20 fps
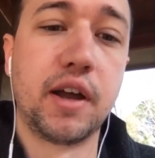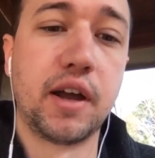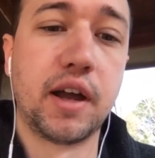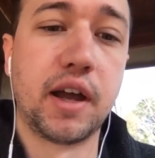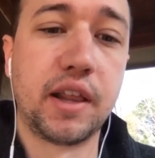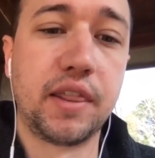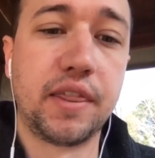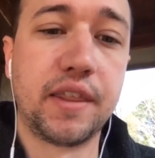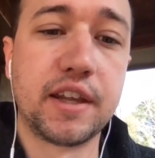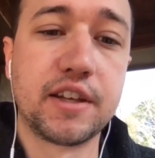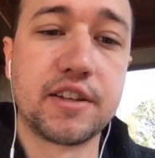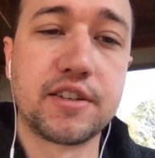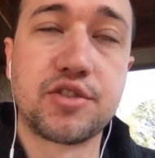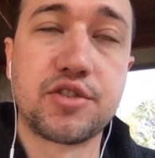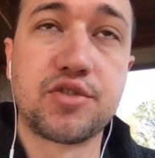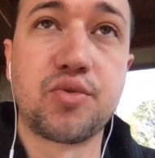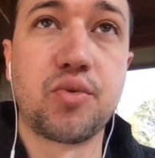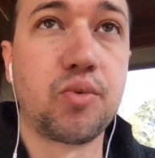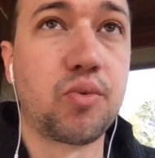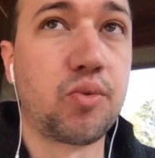and that's
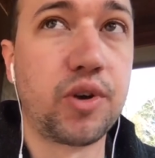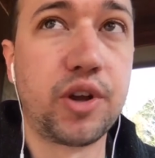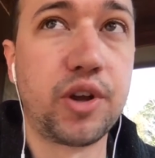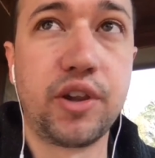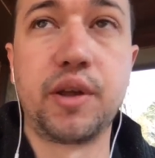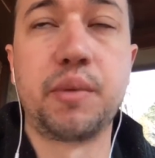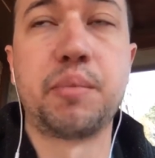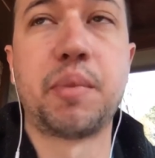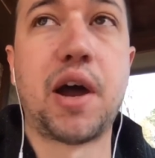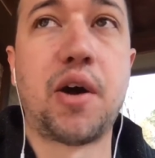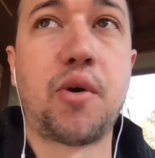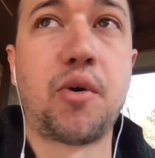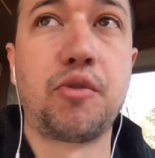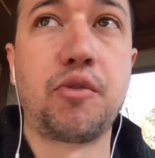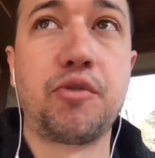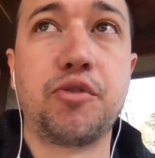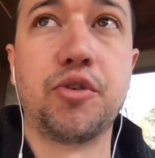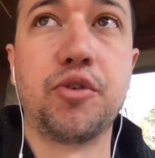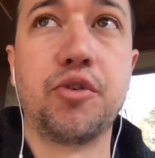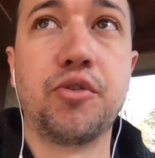really
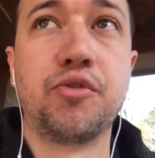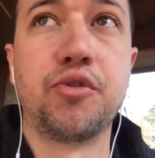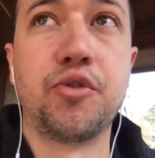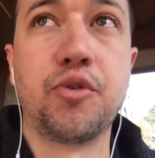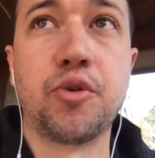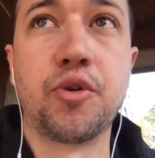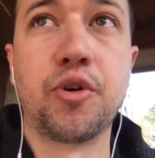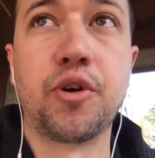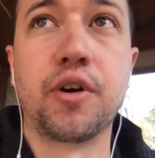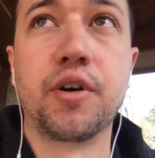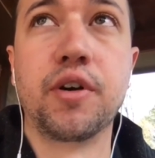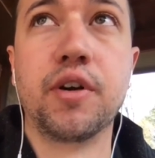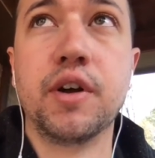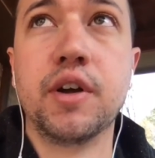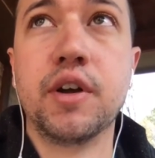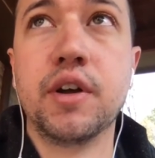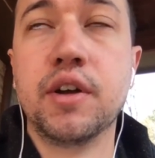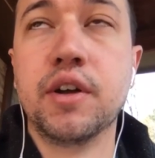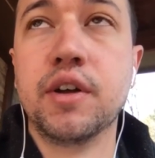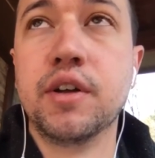powerful for
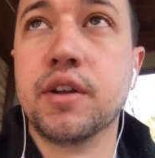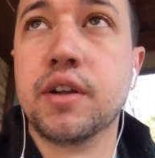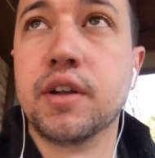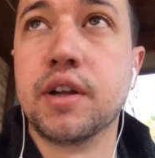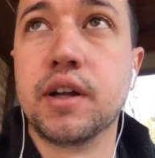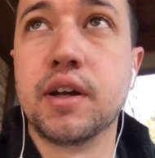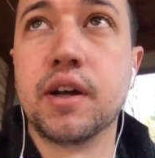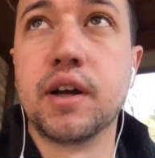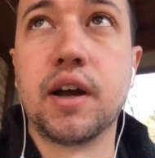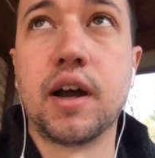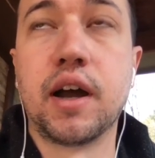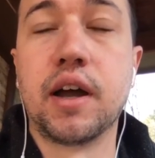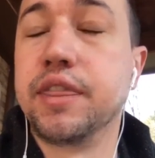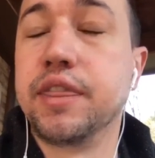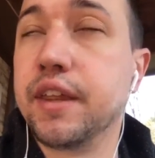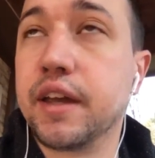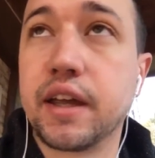I think